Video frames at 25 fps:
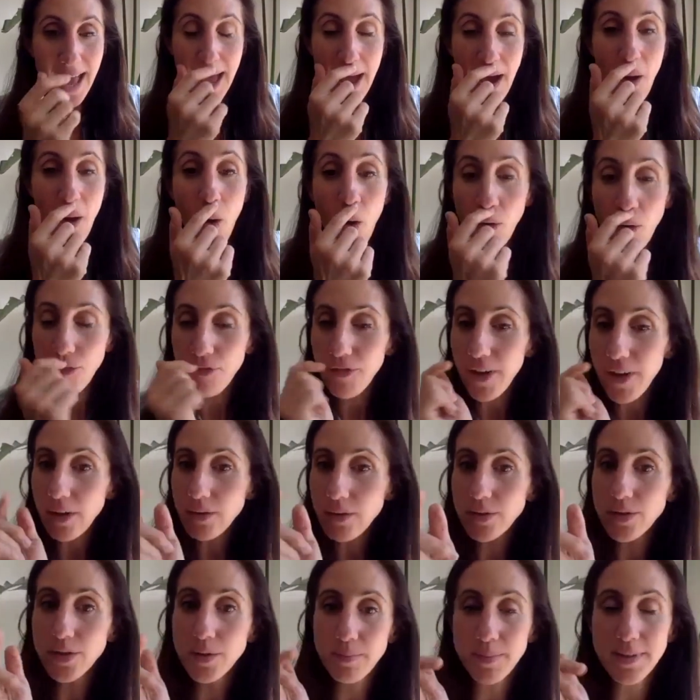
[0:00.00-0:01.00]
all
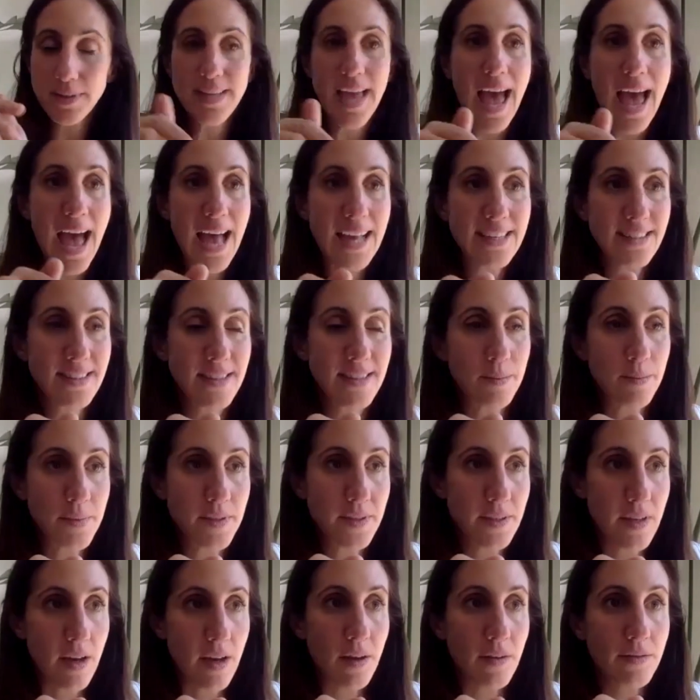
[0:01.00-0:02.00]
founders must ask
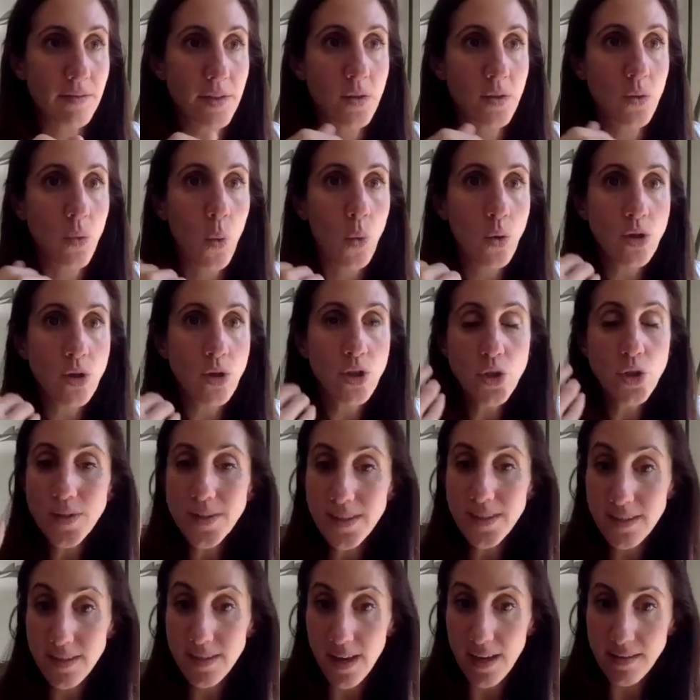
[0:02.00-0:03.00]
themselves in order to
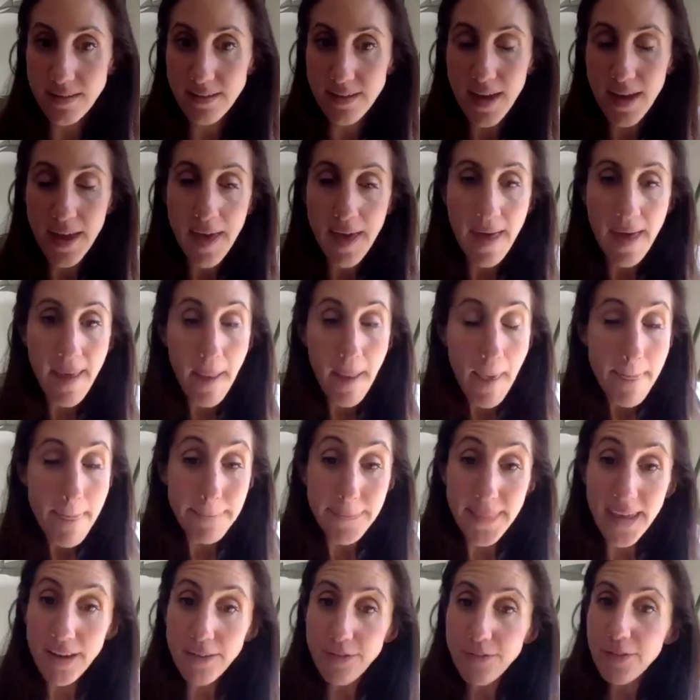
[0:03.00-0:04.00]
assess
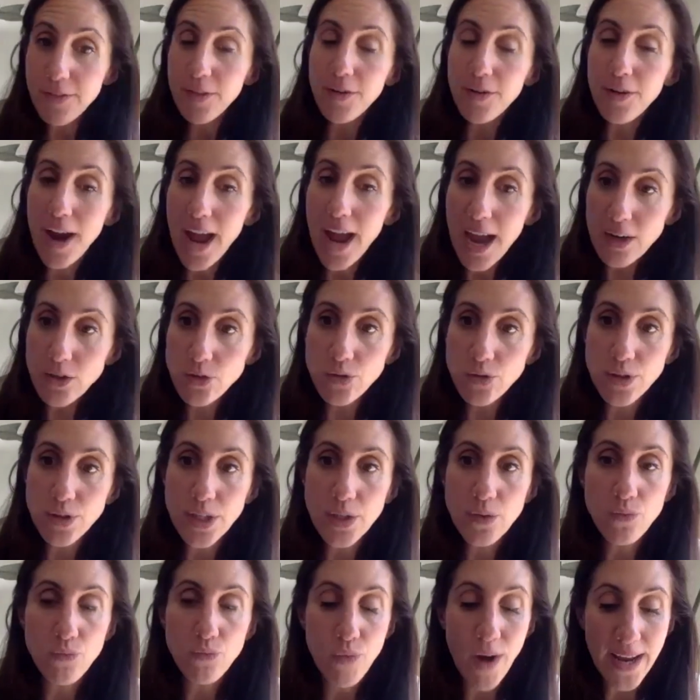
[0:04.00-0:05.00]
if they're
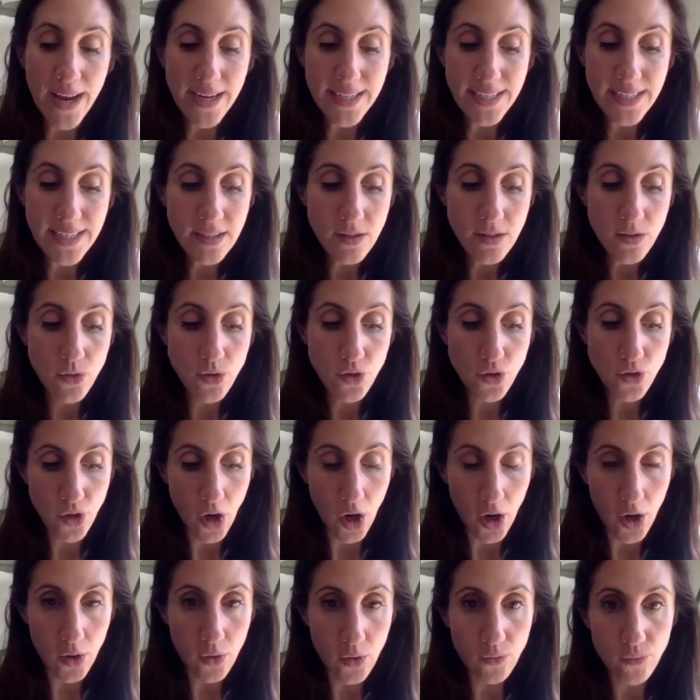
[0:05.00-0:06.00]
actually ready to
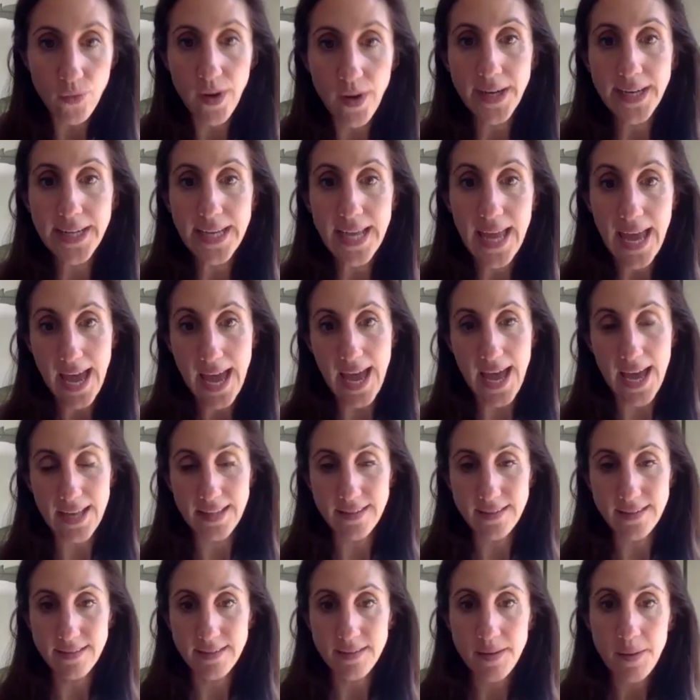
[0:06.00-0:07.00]
start running
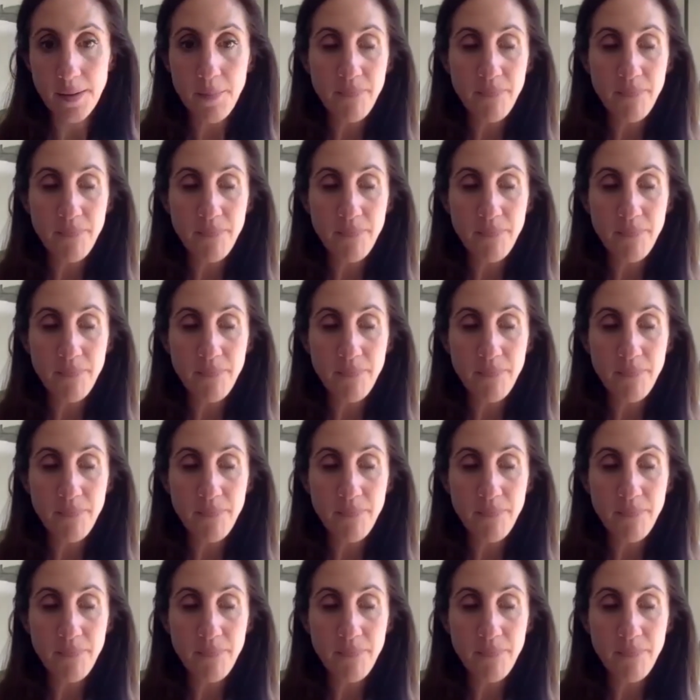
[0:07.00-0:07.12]
ads.